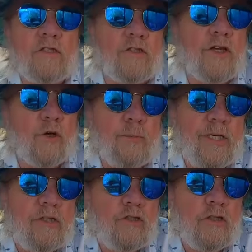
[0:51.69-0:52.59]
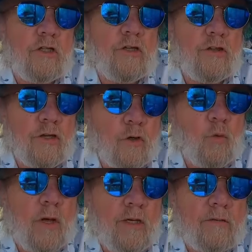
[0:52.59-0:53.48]
It's their beach, their
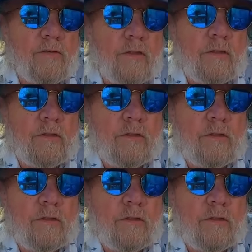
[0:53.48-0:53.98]
waves,